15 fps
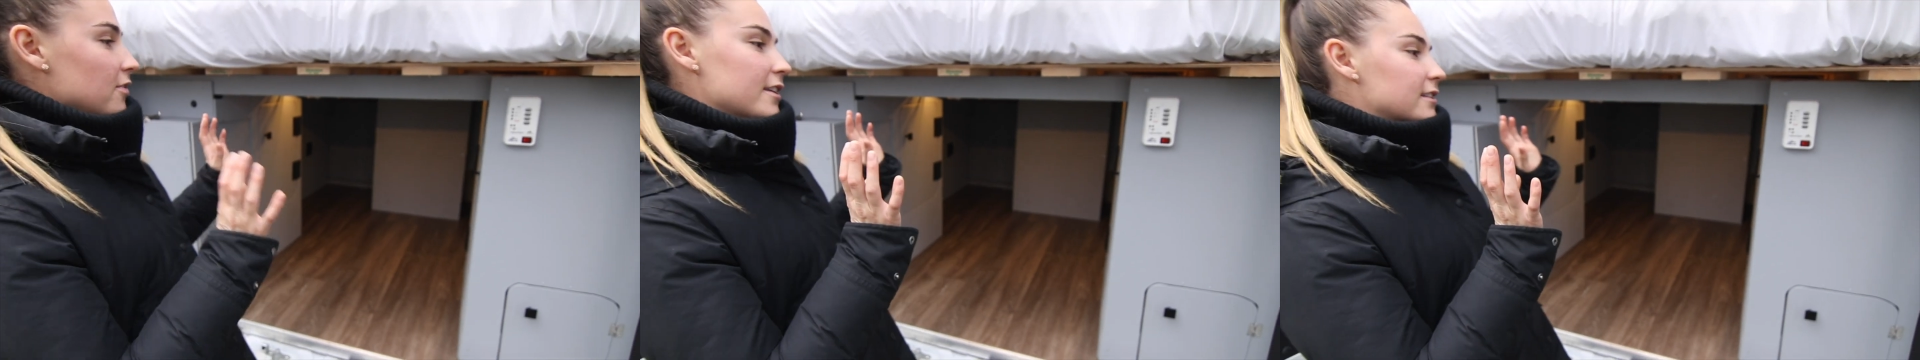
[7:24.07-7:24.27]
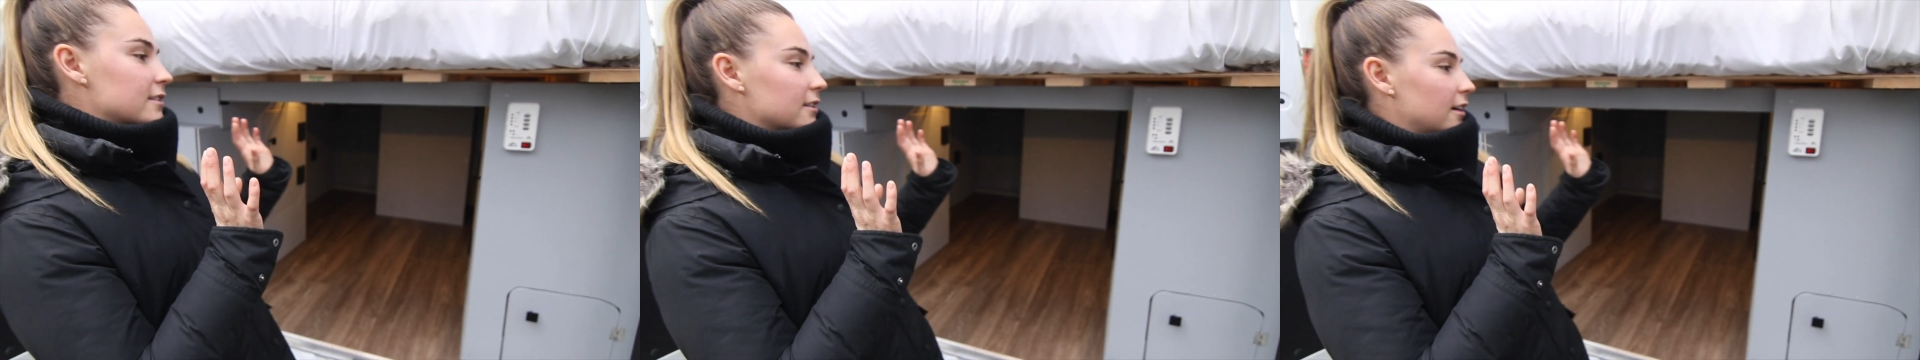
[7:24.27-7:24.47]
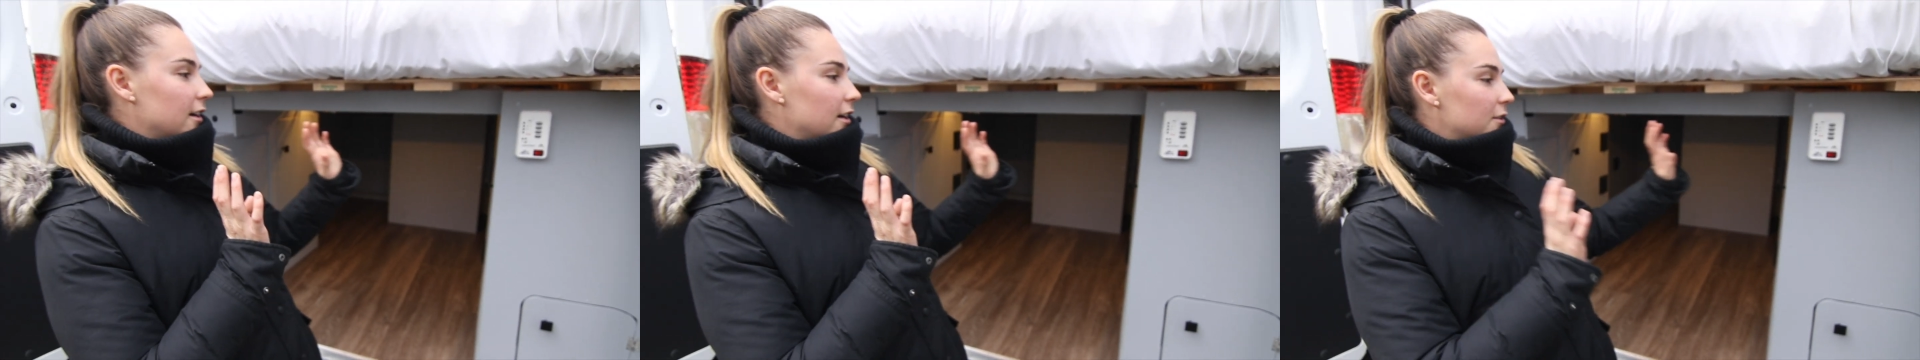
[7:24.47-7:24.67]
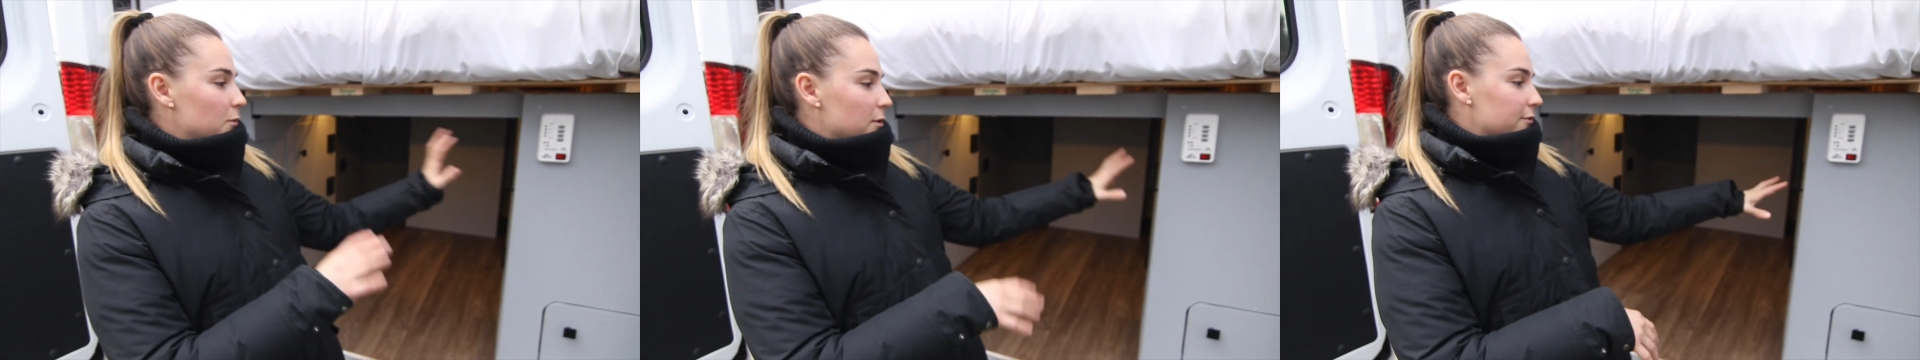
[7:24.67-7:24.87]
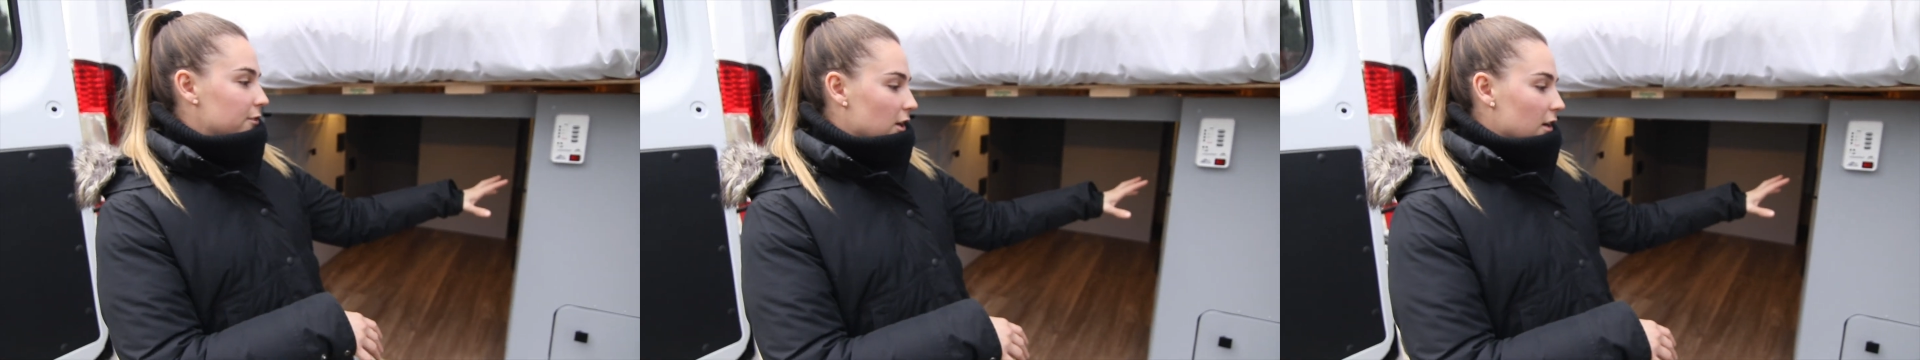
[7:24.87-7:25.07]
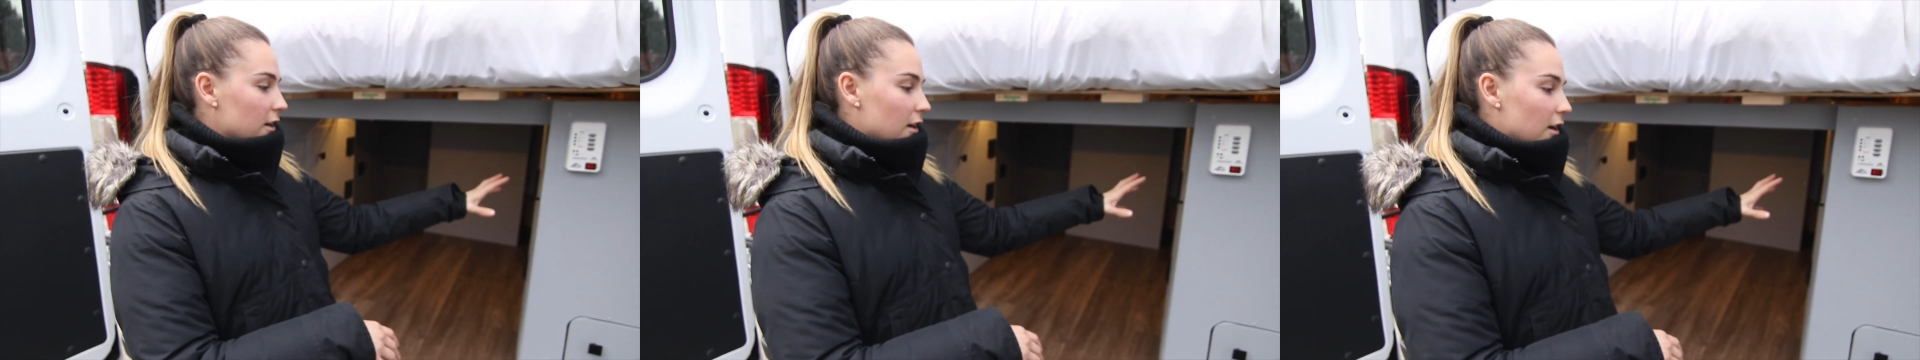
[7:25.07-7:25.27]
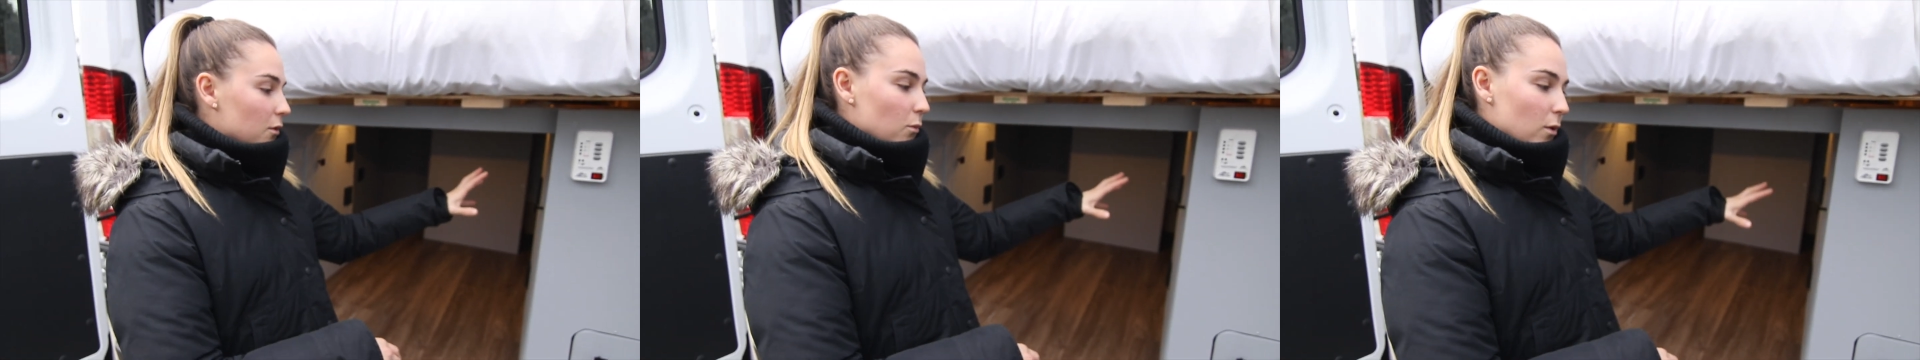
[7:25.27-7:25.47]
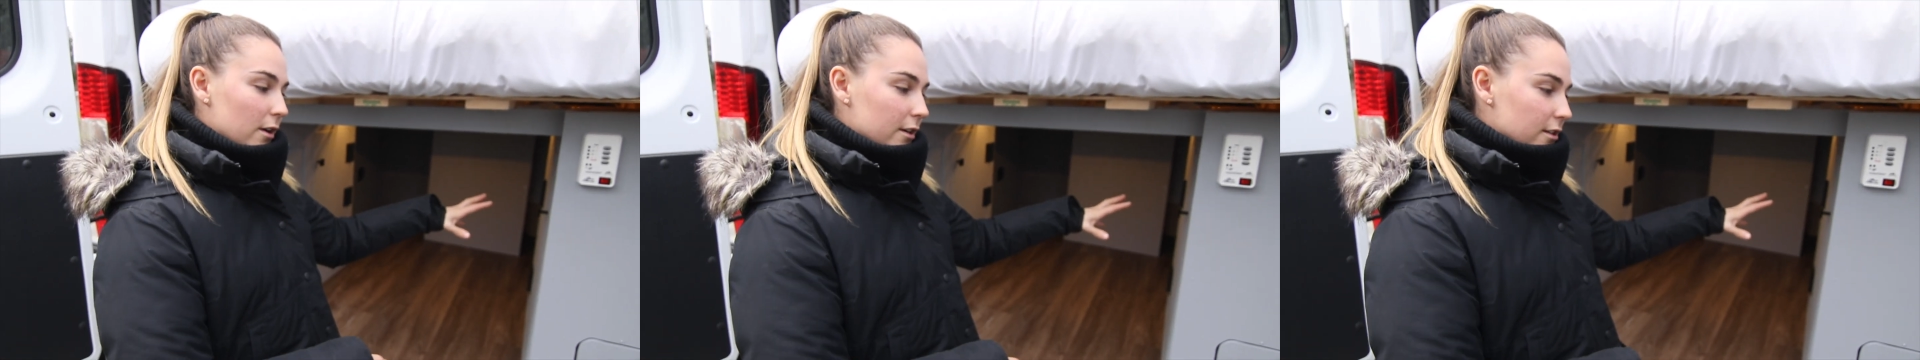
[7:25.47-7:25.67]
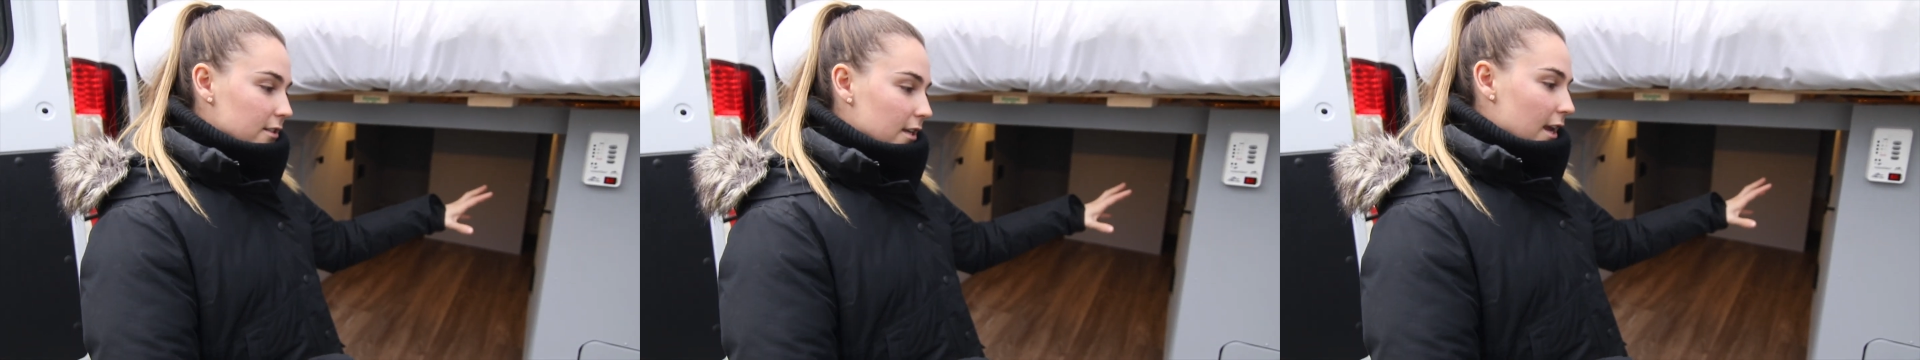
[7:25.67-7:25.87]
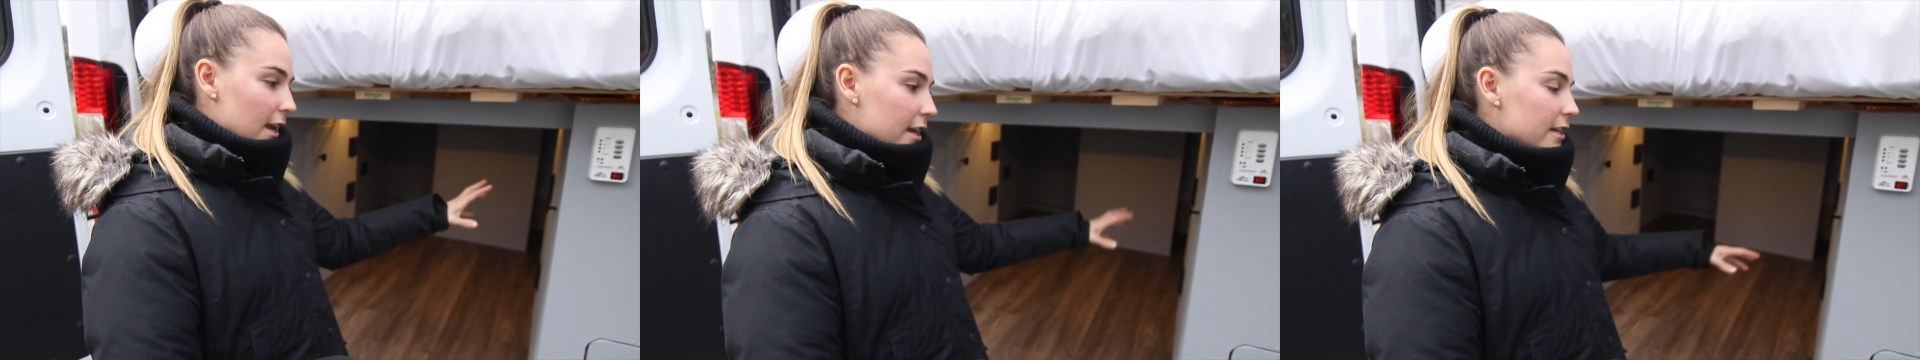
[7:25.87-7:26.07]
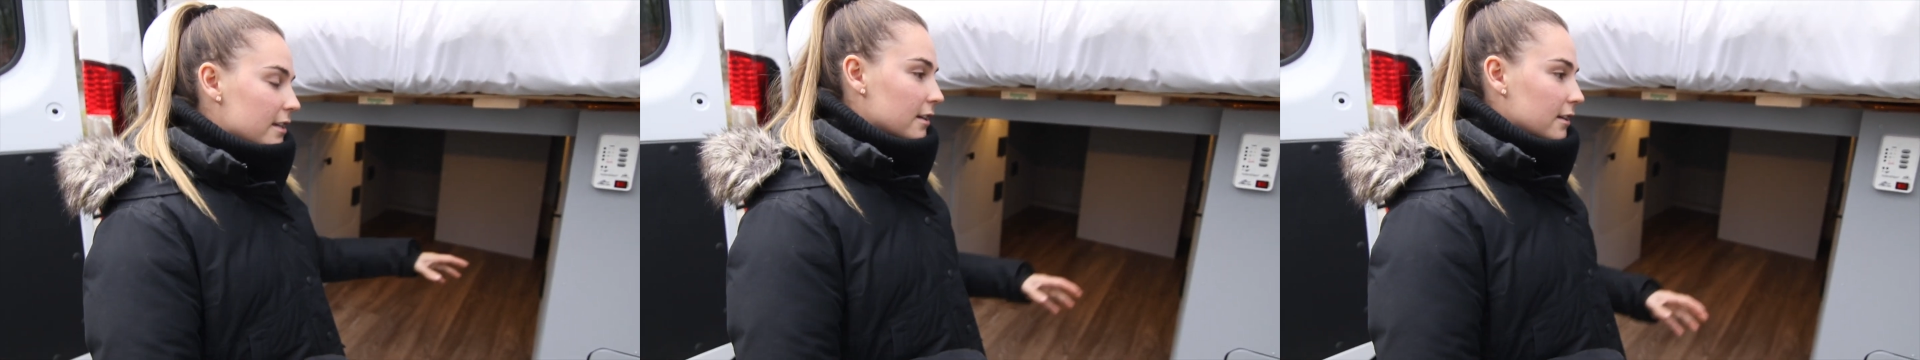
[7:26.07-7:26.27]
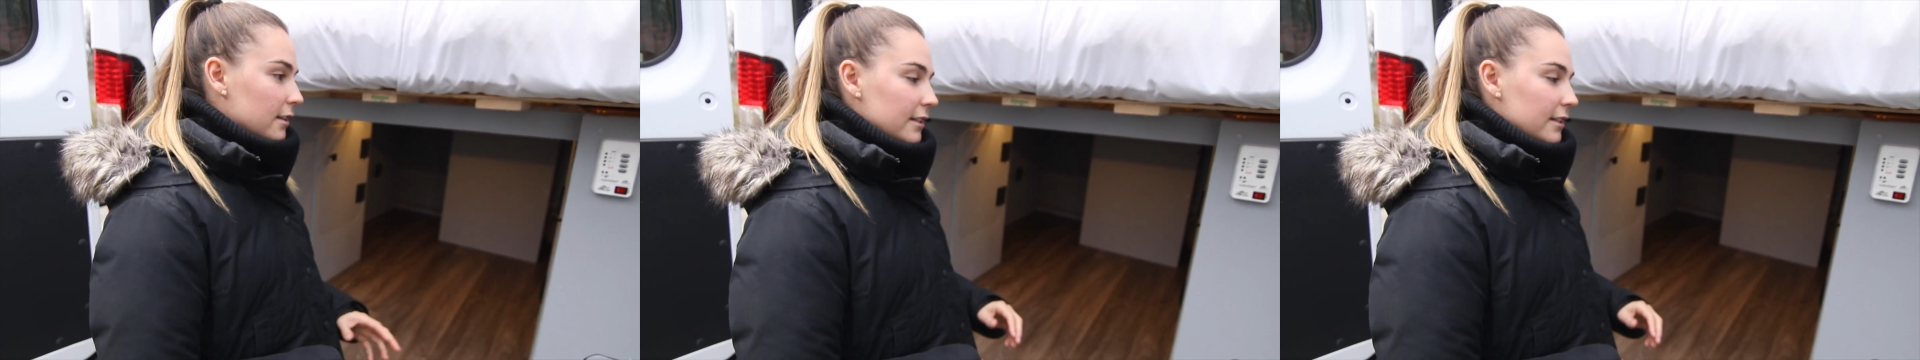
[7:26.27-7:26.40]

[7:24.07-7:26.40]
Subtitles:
this side, we've got our water tank.